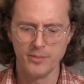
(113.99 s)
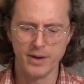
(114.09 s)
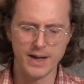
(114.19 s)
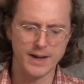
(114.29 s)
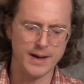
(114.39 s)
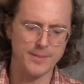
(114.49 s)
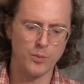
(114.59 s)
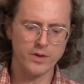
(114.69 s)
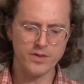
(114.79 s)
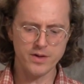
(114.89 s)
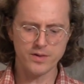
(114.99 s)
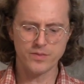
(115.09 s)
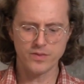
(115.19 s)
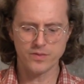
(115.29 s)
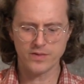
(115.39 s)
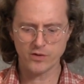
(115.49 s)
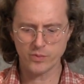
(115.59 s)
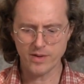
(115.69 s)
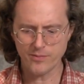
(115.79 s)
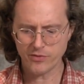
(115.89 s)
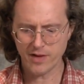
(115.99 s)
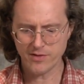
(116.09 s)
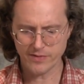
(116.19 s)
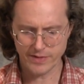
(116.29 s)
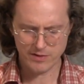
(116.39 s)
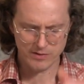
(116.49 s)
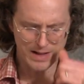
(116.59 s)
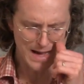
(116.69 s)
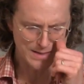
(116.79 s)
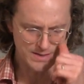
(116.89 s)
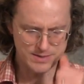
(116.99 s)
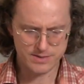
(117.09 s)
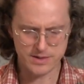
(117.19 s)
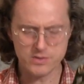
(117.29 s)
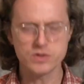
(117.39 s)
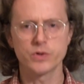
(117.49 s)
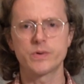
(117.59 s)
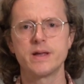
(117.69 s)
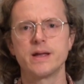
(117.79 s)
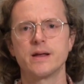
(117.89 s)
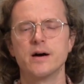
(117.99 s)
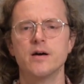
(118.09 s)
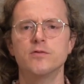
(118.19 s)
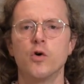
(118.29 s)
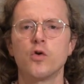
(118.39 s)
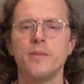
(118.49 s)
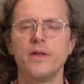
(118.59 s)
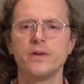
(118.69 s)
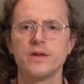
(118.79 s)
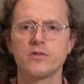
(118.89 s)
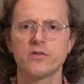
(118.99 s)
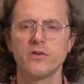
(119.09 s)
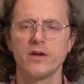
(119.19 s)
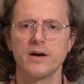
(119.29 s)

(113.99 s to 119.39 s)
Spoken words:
But one of the things we emphasize in this class is learning vocal melodies.